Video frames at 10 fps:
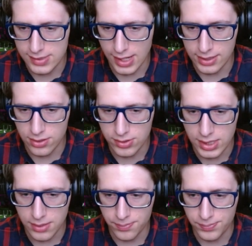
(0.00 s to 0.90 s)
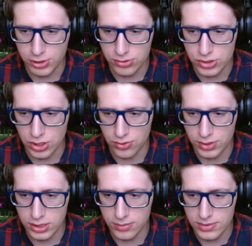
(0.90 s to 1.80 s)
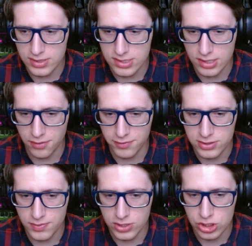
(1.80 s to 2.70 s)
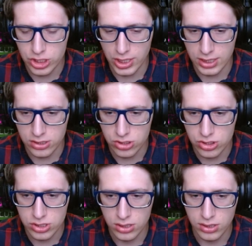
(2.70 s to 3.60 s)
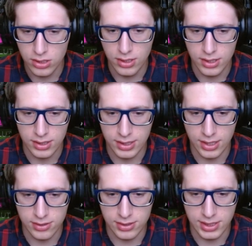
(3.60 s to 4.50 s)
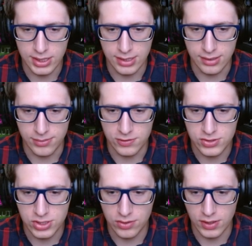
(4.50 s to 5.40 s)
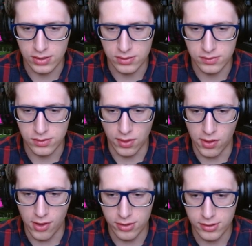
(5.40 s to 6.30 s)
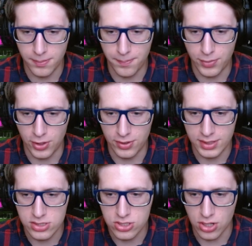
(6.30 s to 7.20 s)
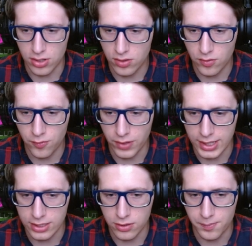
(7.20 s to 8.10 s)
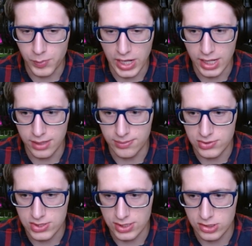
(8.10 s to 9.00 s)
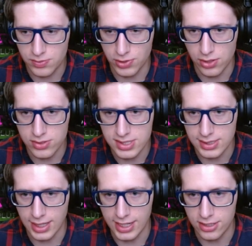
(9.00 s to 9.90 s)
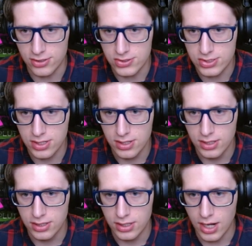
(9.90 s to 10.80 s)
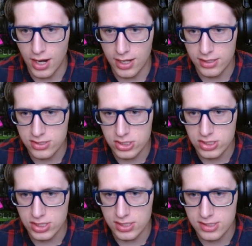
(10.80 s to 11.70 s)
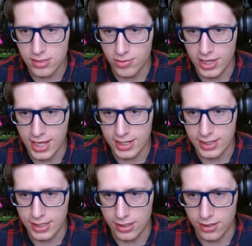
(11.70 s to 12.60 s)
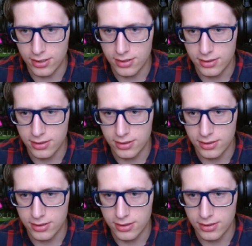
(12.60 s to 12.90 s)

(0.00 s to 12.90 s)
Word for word: I know that plutonium and stuff has been changed. Carolinium used to create long, burning, dark fire bombs. Explodes in layers. Alright, let's just get some of that in here.